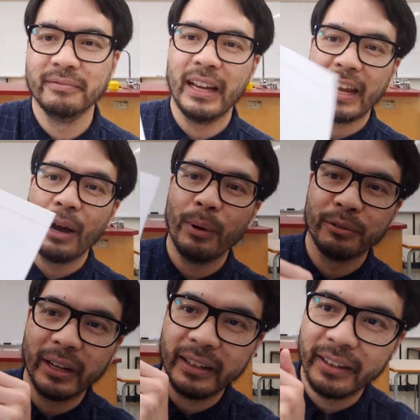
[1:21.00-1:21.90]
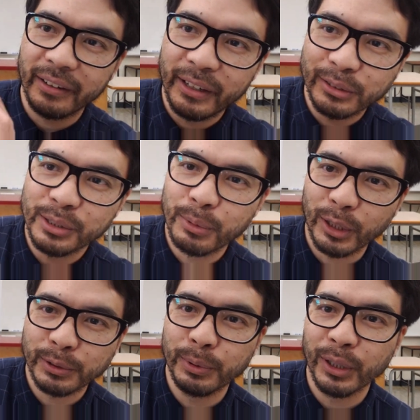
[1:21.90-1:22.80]
I got one right here. Here's the
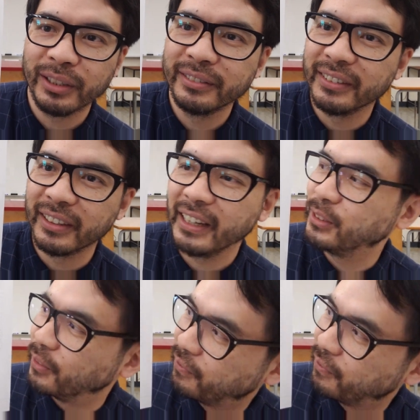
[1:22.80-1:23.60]
marks book. Okay, so